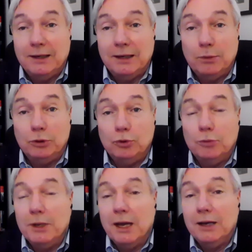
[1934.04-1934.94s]
Which would
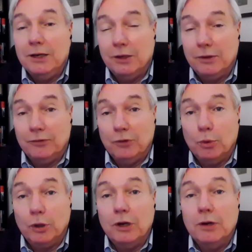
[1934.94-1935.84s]
be ideal. So
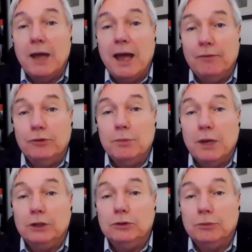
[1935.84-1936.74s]
we're going to have to
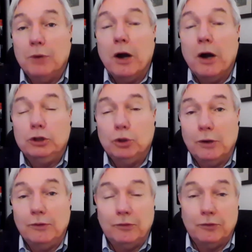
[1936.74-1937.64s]
make some hard
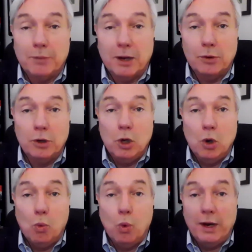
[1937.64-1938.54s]
choices about
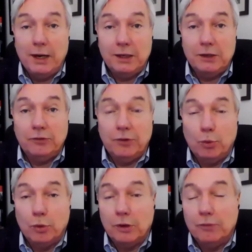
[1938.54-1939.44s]
what it is that
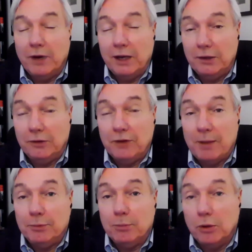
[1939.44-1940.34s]
we find
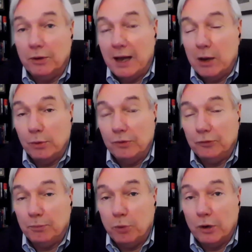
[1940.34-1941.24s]
acceptable and how we
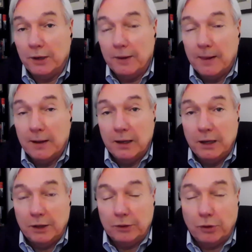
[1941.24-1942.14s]
support it.
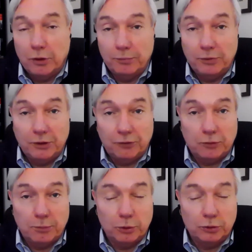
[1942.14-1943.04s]
In terms of
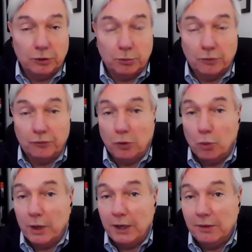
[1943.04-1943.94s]
distribution, we're still
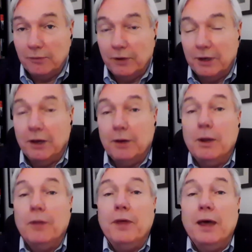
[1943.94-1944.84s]
waiting to find out
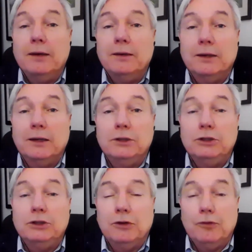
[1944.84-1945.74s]
about that.
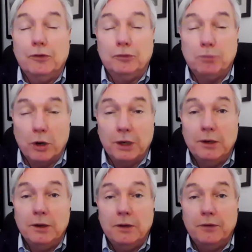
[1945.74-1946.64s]
Just this
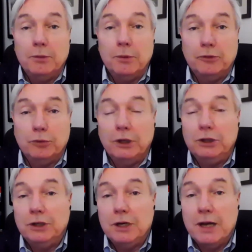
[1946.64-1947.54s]
morning, the
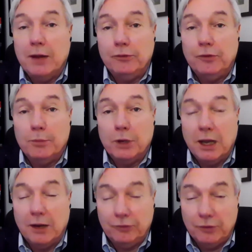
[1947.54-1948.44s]
administration announced that
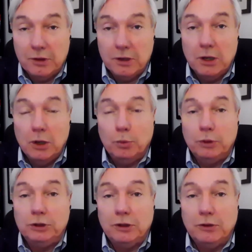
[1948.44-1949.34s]
McKesson,
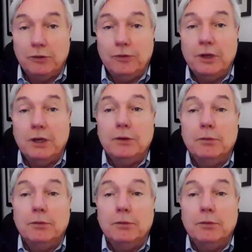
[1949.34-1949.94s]
which is the